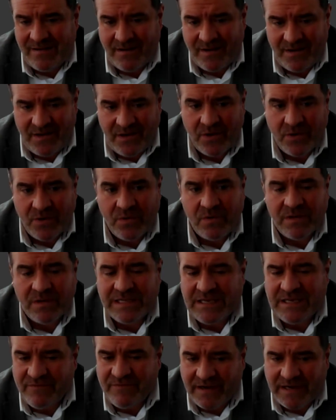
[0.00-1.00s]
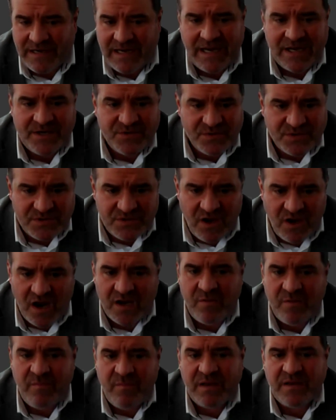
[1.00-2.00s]
on you, clean financials,
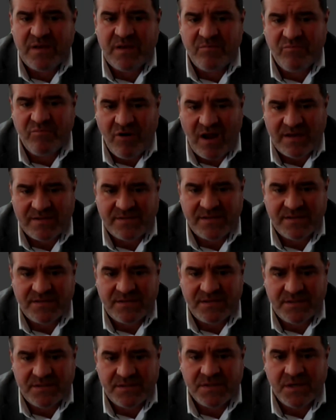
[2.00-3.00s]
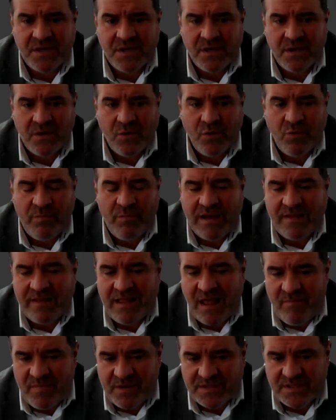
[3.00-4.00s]
documented processes will make
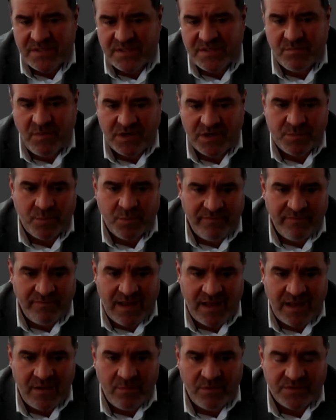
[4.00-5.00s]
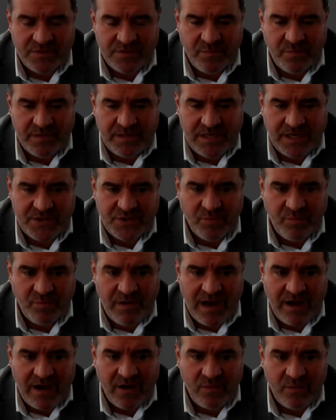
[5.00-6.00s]
that business much more valuable to a potential
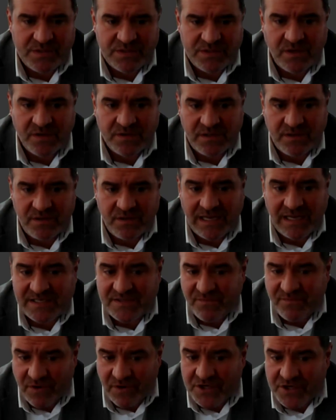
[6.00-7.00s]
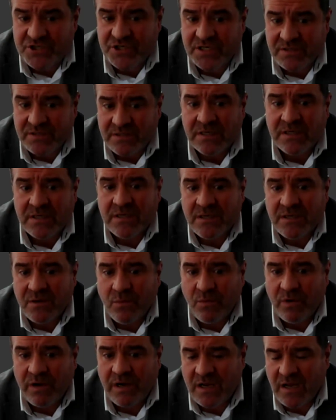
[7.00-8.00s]
buyer and result in less friction
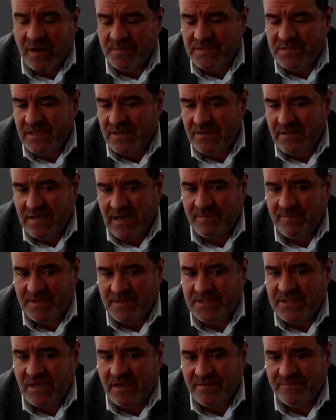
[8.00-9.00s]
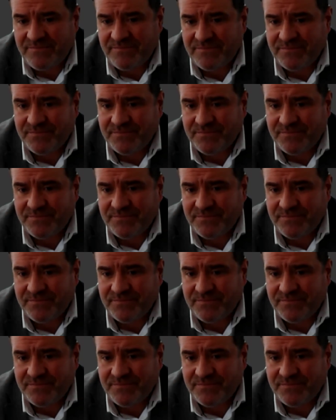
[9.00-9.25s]
when it comes to sell.